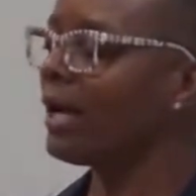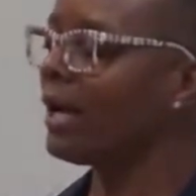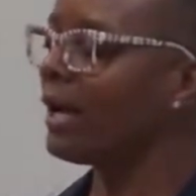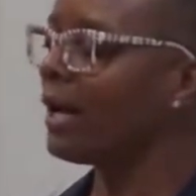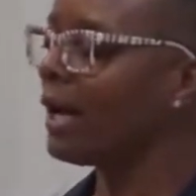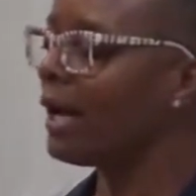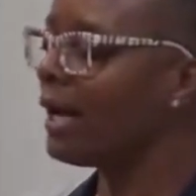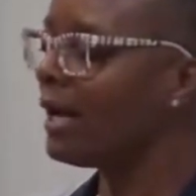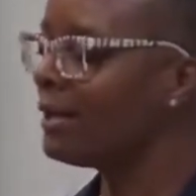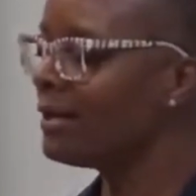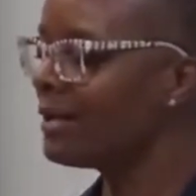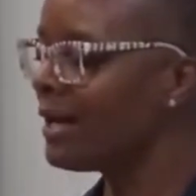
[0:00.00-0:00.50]

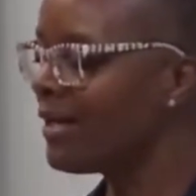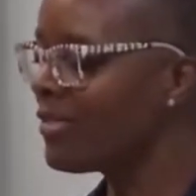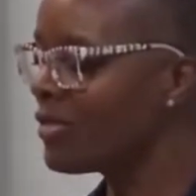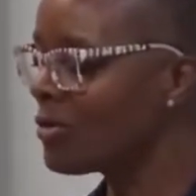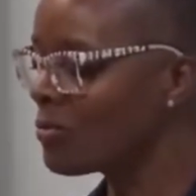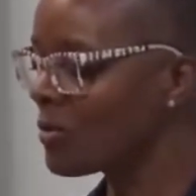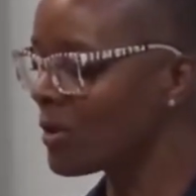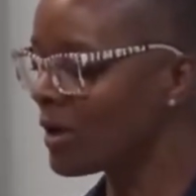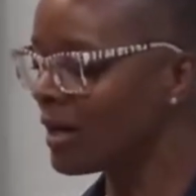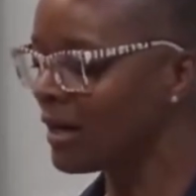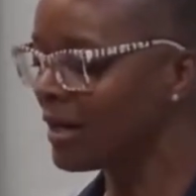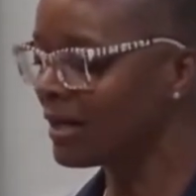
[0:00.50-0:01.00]
In other
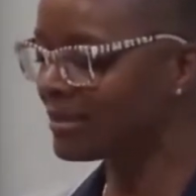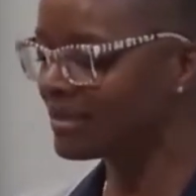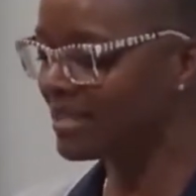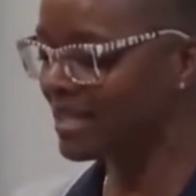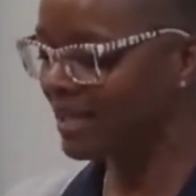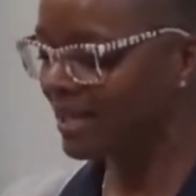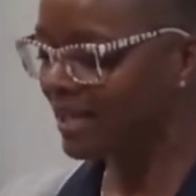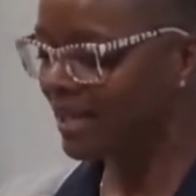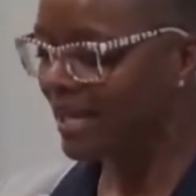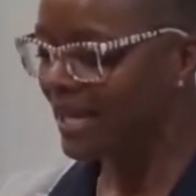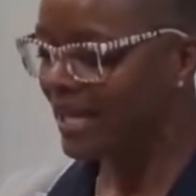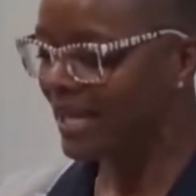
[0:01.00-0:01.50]
words,
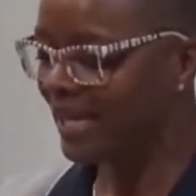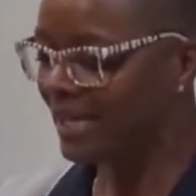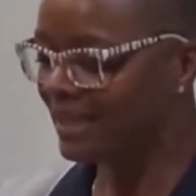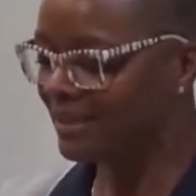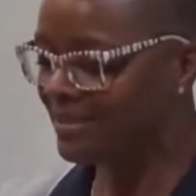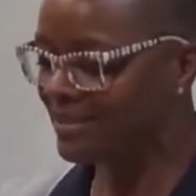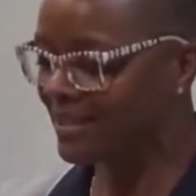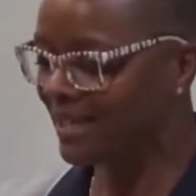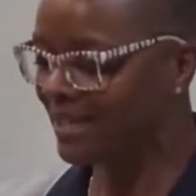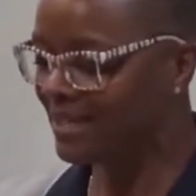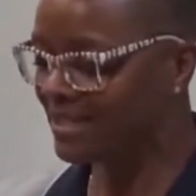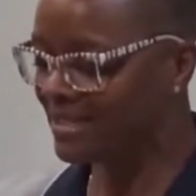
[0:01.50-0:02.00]
he
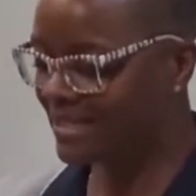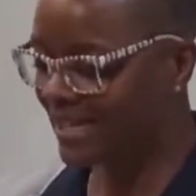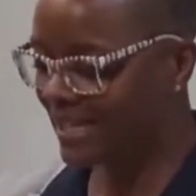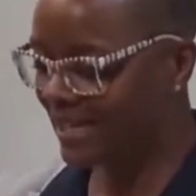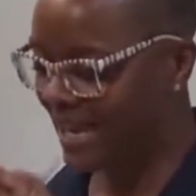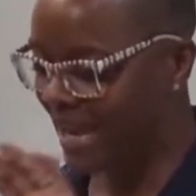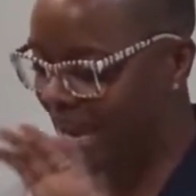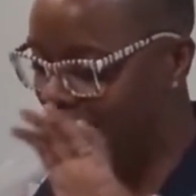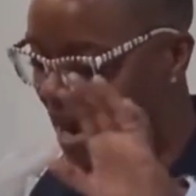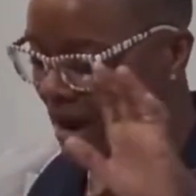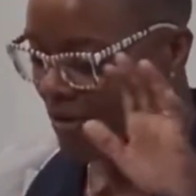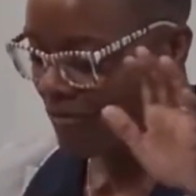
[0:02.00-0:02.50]
says that
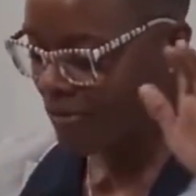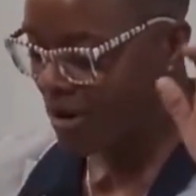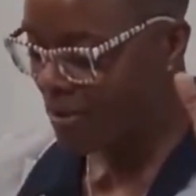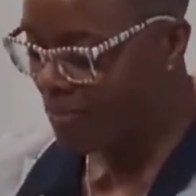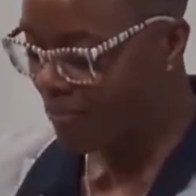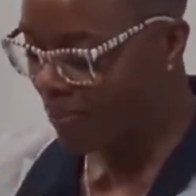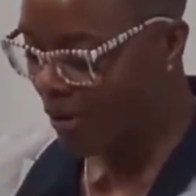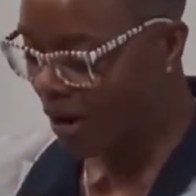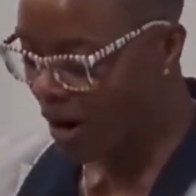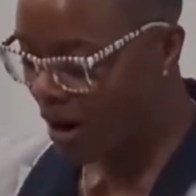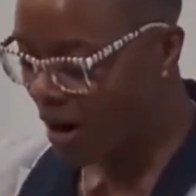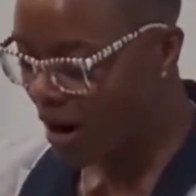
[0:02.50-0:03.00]
every
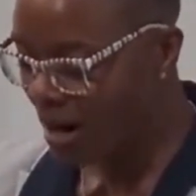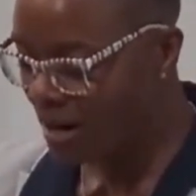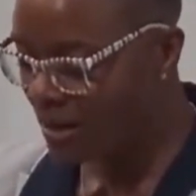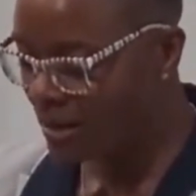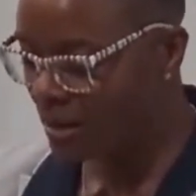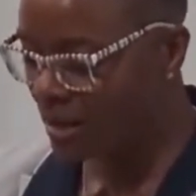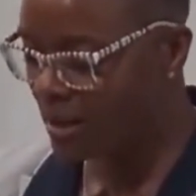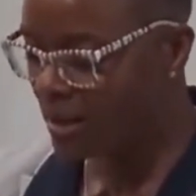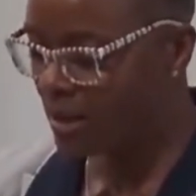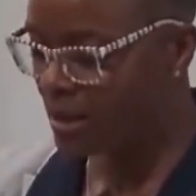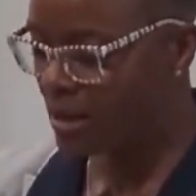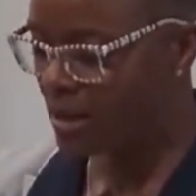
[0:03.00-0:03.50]
part
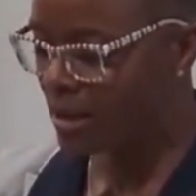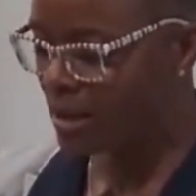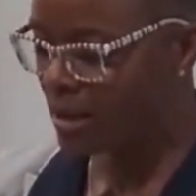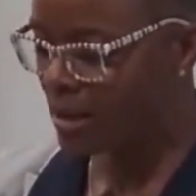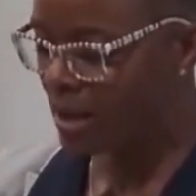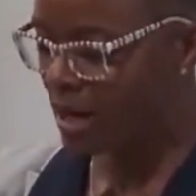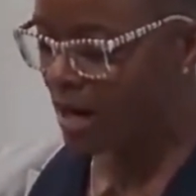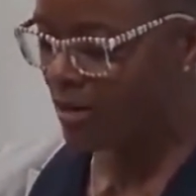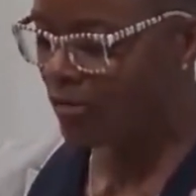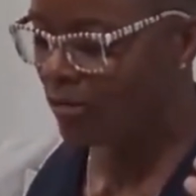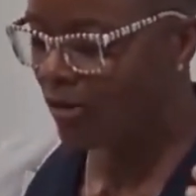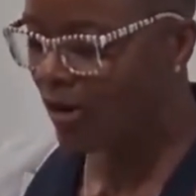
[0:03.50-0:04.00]

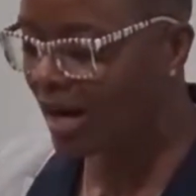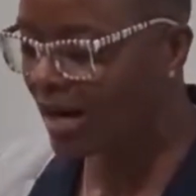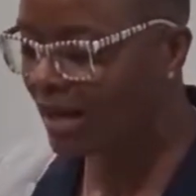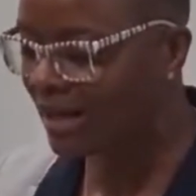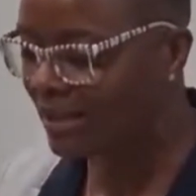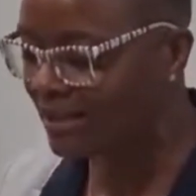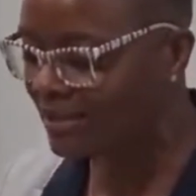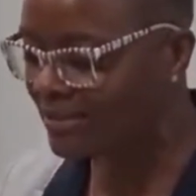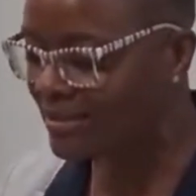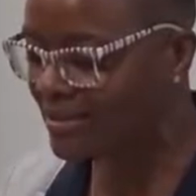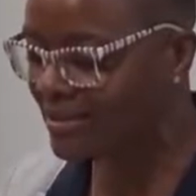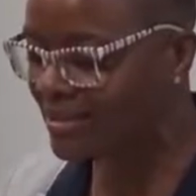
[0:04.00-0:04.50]
of
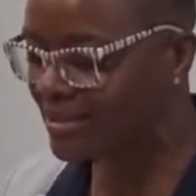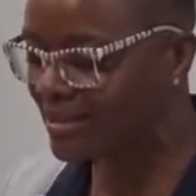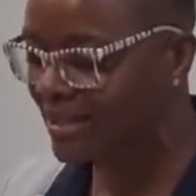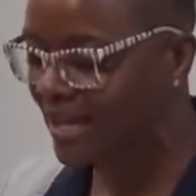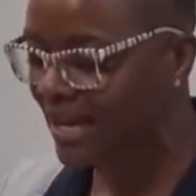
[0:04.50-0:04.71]
us